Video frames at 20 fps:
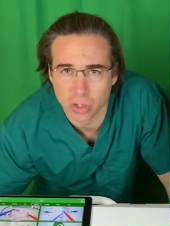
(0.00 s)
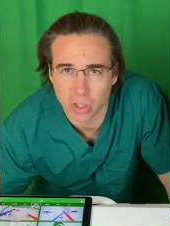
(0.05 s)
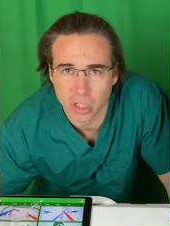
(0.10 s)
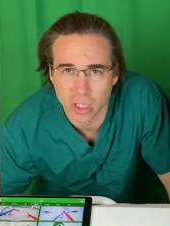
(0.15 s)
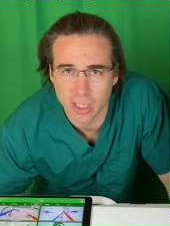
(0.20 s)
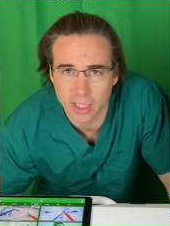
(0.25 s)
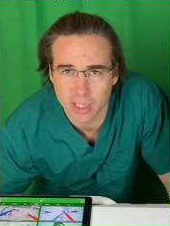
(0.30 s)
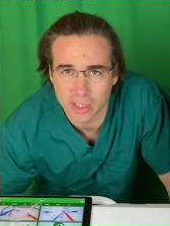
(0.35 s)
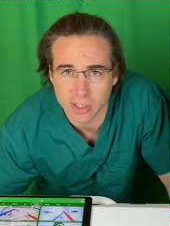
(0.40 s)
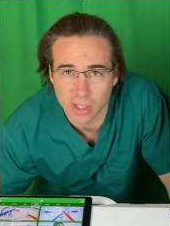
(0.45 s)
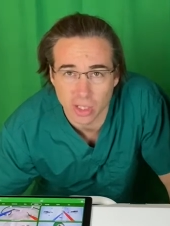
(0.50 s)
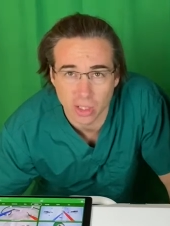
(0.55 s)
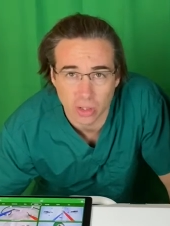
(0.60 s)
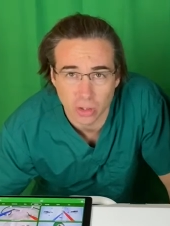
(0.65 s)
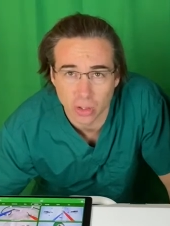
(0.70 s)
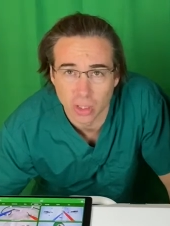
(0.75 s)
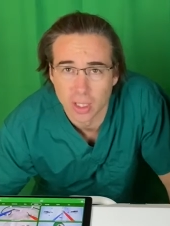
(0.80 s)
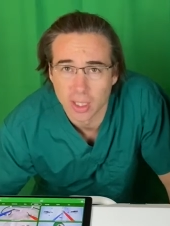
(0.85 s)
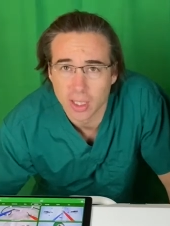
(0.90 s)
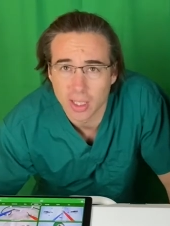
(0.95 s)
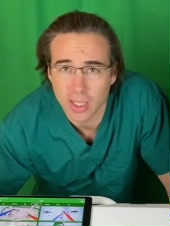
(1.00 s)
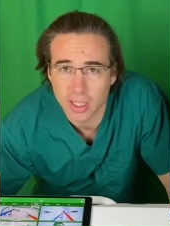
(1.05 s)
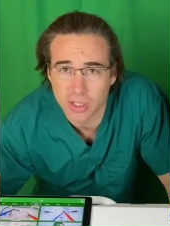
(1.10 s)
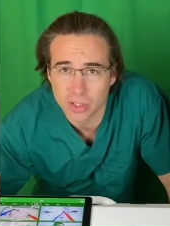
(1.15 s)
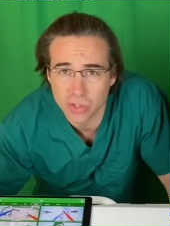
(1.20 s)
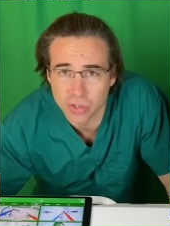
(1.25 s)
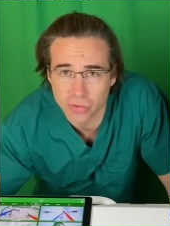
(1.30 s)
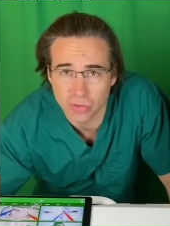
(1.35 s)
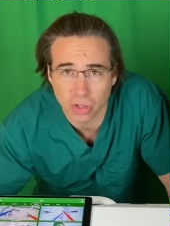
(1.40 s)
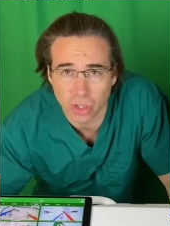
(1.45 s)
learning cycle:
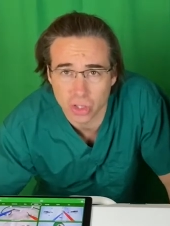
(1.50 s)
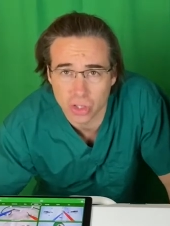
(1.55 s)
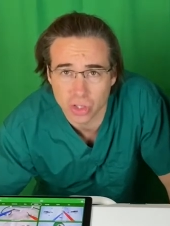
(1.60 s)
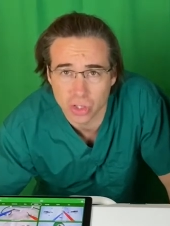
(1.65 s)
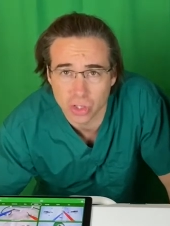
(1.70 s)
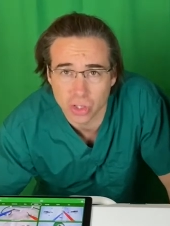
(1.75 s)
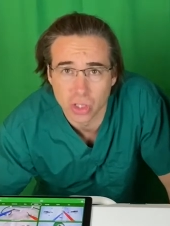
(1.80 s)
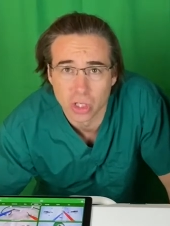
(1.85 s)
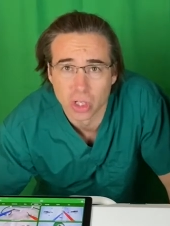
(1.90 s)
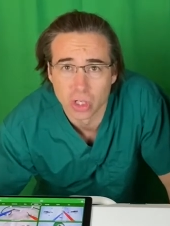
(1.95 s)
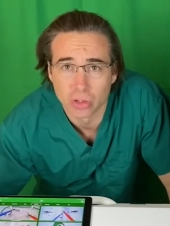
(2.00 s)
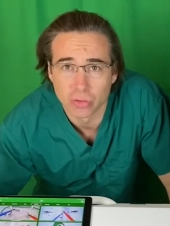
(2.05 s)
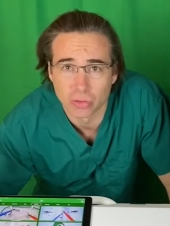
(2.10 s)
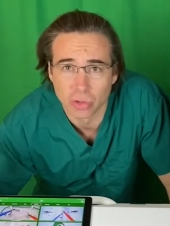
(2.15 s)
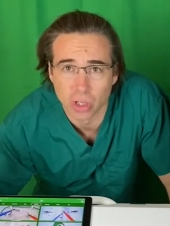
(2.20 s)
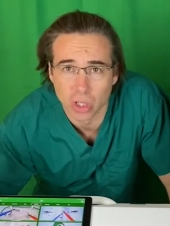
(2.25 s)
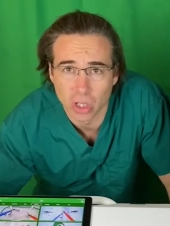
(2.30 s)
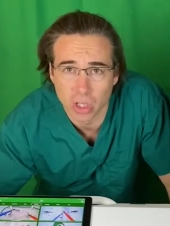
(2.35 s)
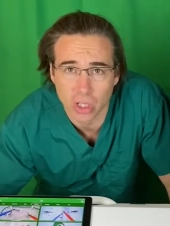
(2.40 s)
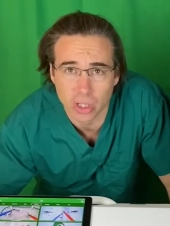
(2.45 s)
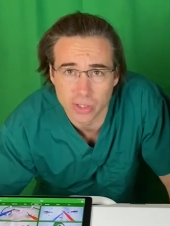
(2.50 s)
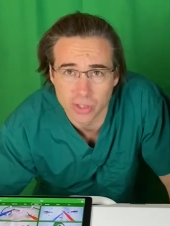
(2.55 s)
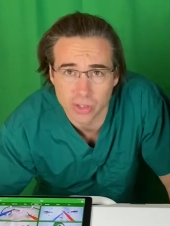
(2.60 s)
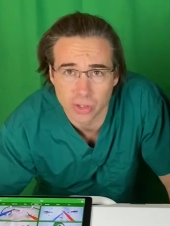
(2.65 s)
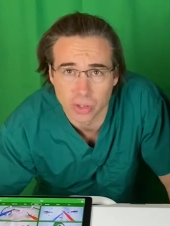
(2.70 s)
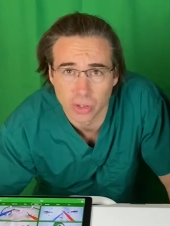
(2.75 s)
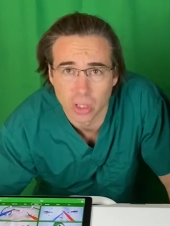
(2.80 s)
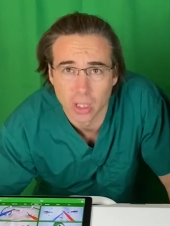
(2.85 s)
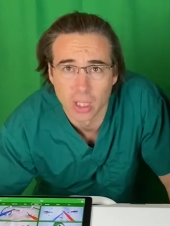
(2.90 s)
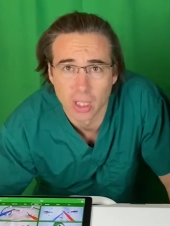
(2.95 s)
instruction,
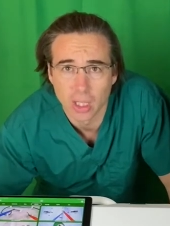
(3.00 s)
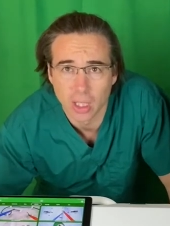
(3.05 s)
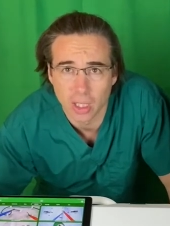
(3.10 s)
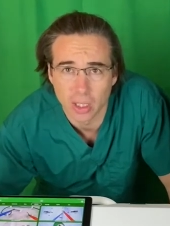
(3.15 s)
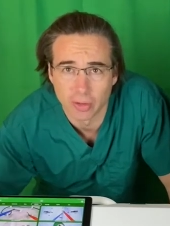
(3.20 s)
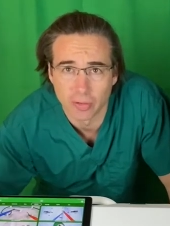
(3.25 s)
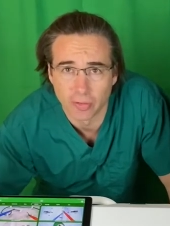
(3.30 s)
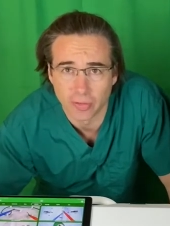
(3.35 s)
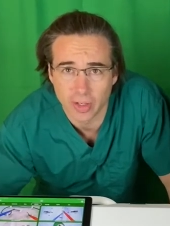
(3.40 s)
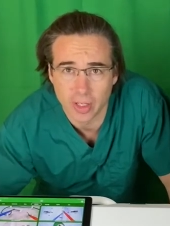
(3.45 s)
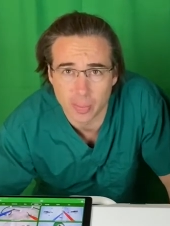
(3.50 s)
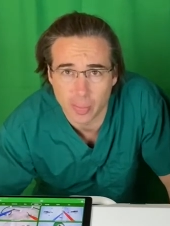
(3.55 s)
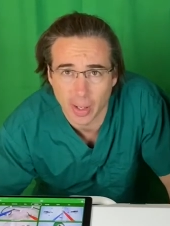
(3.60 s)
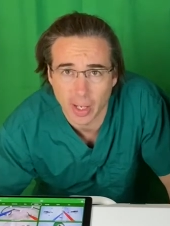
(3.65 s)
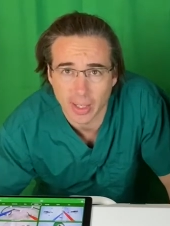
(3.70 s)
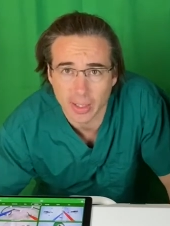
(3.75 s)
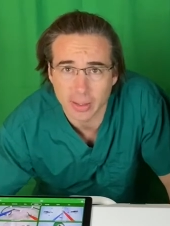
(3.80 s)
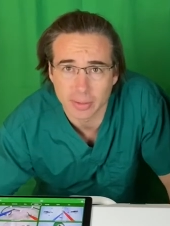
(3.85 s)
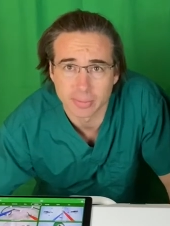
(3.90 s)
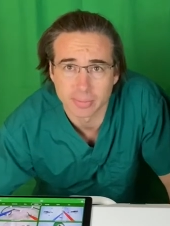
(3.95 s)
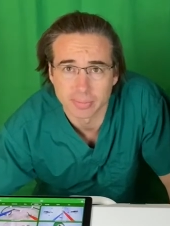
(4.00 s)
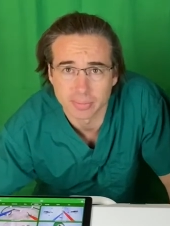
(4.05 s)
rehearsal, and feedback.